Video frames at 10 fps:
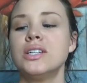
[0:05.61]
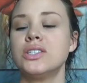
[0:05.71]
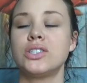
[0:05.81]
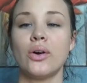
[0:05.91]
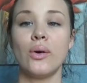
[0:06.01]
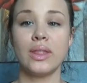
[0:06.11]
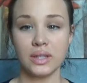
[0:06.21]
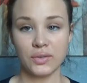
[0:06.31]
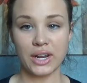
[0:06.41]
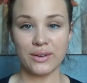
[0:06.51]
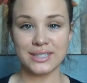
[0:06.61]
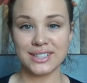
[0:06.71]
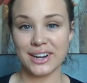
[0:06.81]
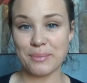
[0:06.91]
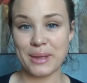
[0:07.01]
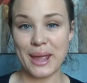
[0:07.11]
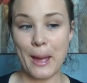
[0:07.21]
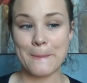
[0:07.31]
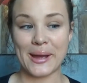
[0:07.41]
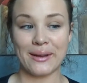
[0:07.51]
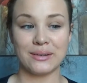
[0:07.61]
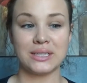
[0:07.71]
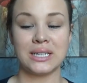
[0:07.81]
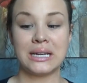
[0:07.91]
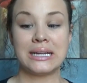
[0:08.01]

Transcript: So this video is going to be about